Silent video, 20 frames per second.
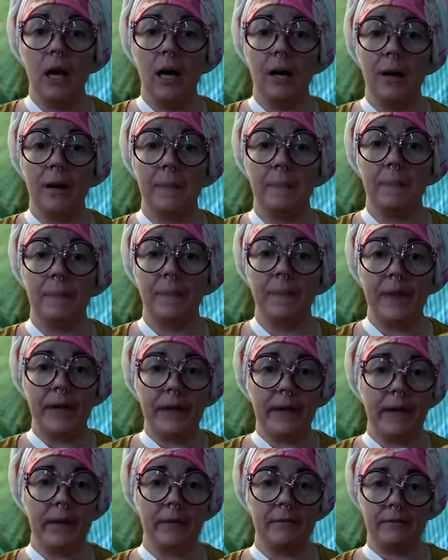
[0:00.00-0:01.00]
Um,
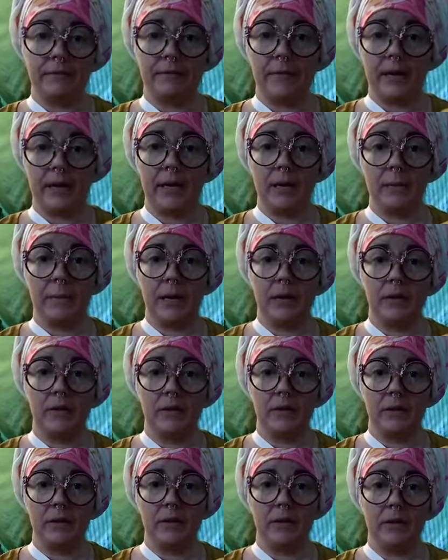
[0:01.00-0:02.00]
they get they get
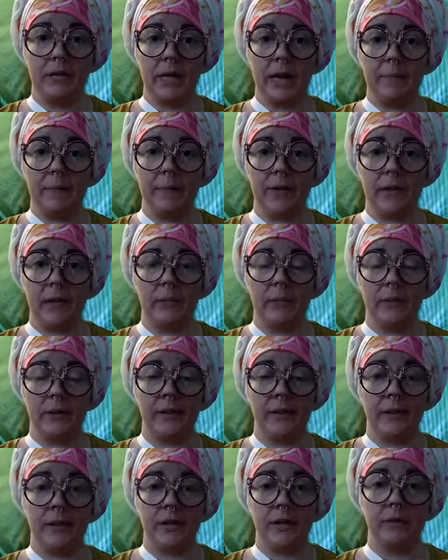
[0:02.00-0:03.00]
about yay big
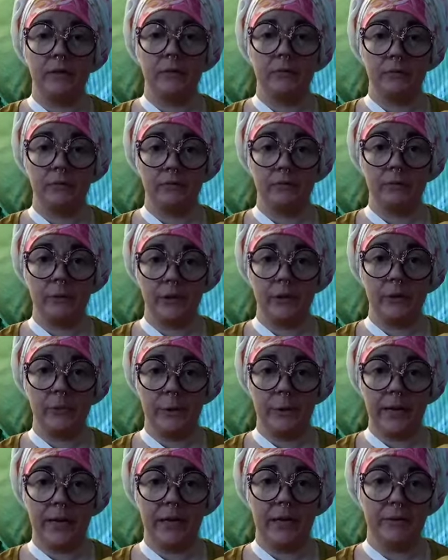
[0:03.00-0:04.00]
when they're when they're
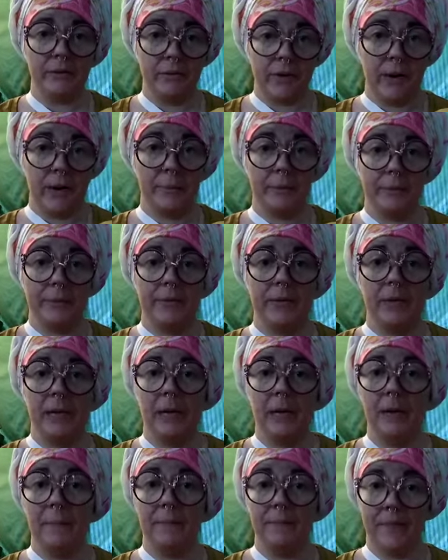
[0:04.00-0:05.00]
ready and ripe.
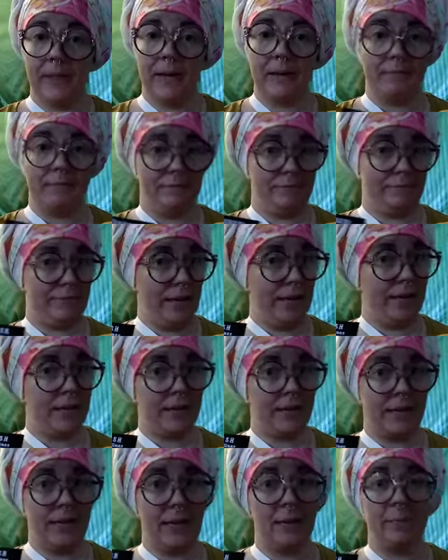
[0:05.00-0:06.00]
Um, they can they
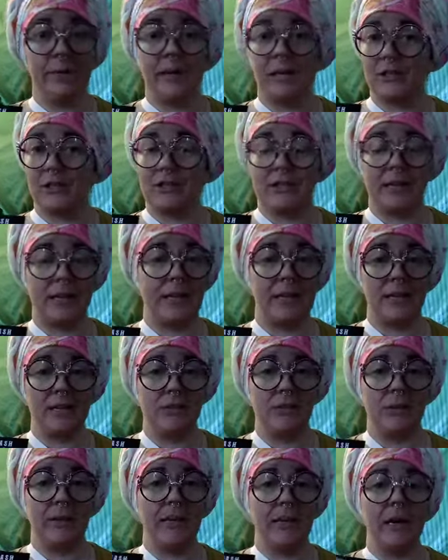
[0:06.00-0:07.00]
can get big just like any
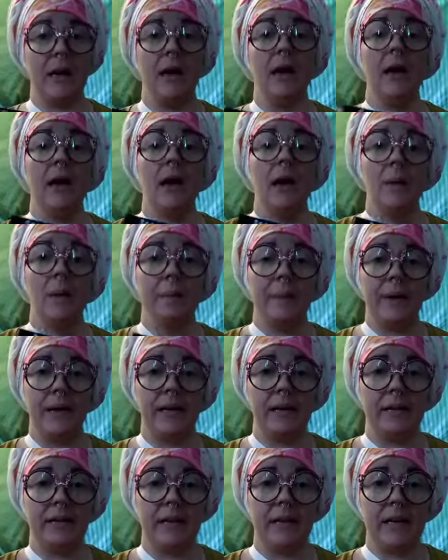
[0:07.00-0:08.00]
zucchini
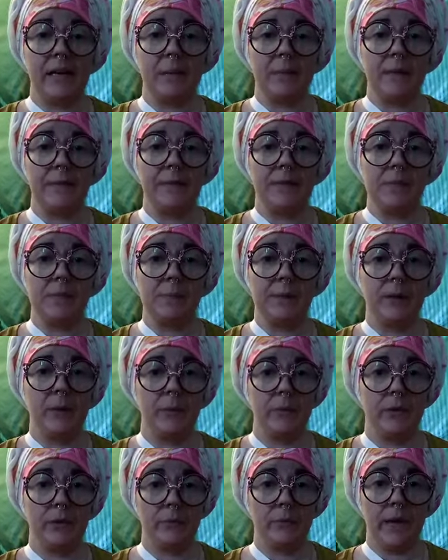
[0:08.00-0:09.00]
but they get about this
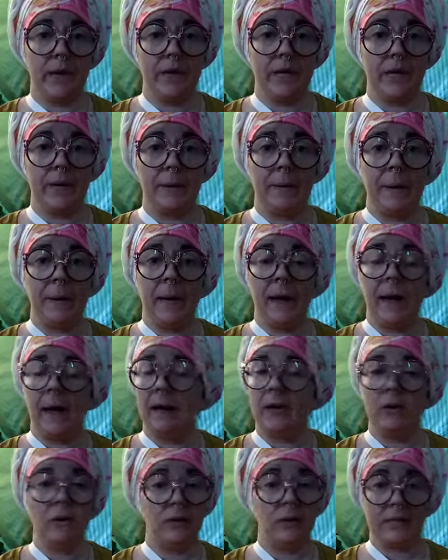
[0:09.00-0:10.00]
big when they're ready,
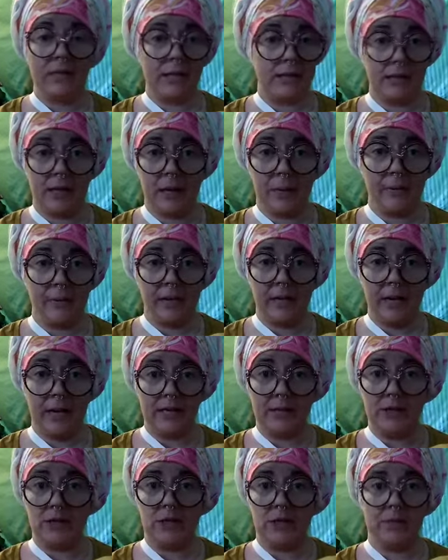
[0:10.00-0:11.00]
and it only takes a couple of
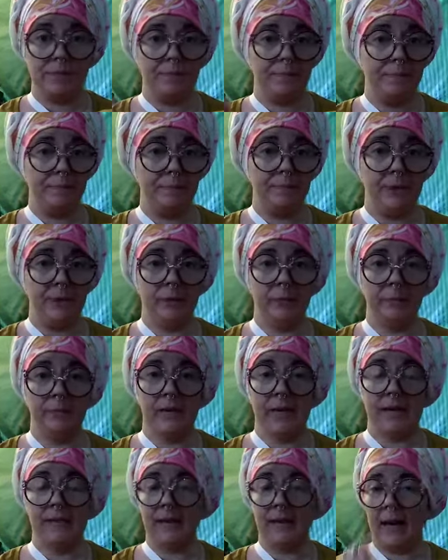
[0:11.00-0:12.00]
days. Just boom,
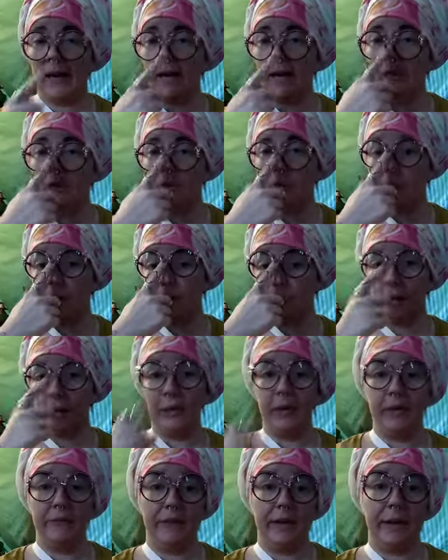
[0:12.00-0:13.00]
like that. And they're really
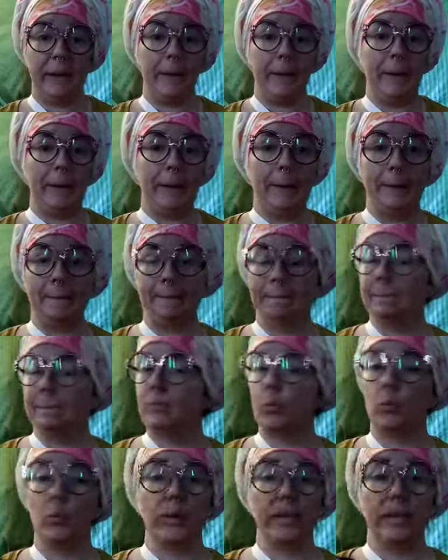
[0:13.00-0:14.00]
prolific. Um,
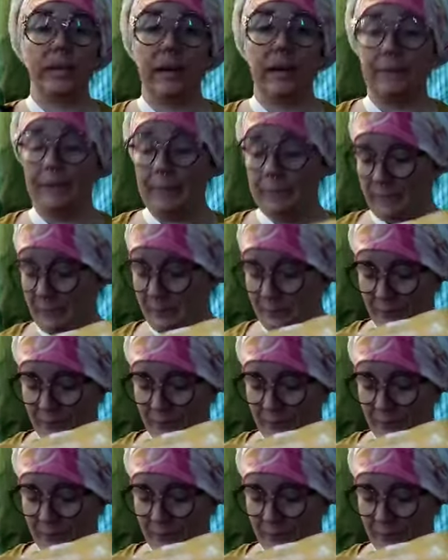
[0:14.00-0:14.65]
we love them.